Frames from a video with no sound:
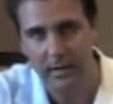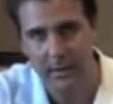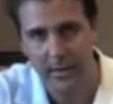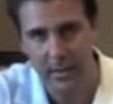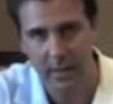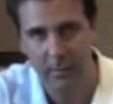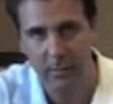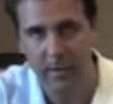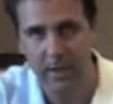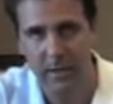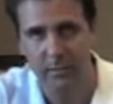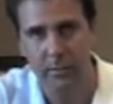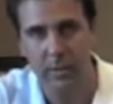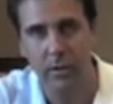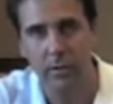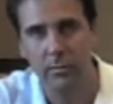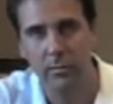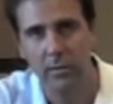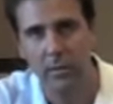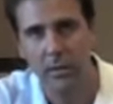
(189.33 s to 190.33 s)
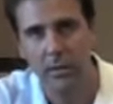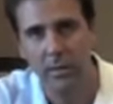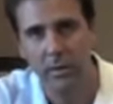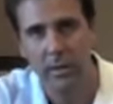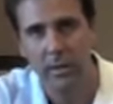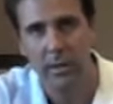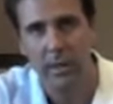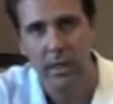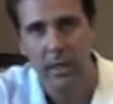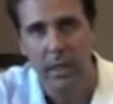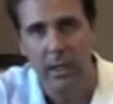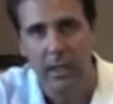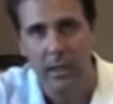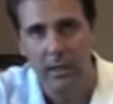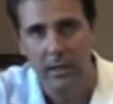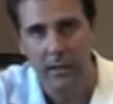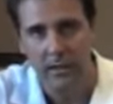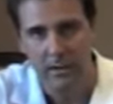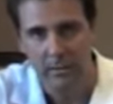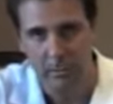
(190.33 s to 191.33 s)
The tendon becomes overloaded,
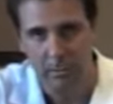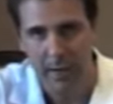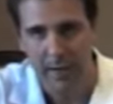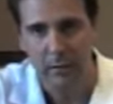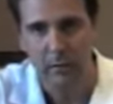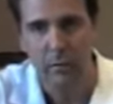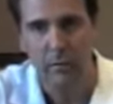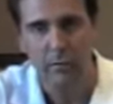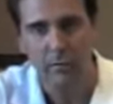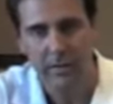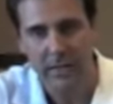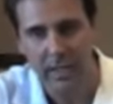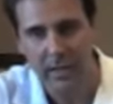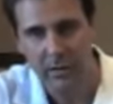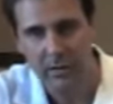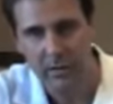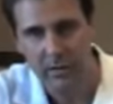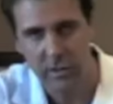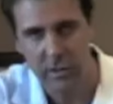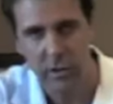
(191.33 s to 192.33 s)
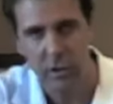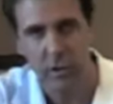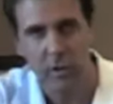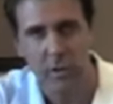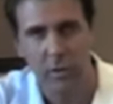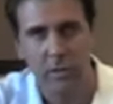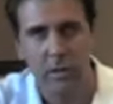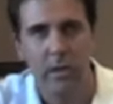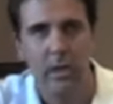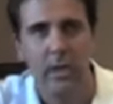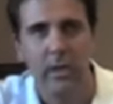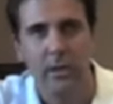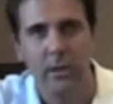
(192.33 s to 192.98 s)
these micro tears occur,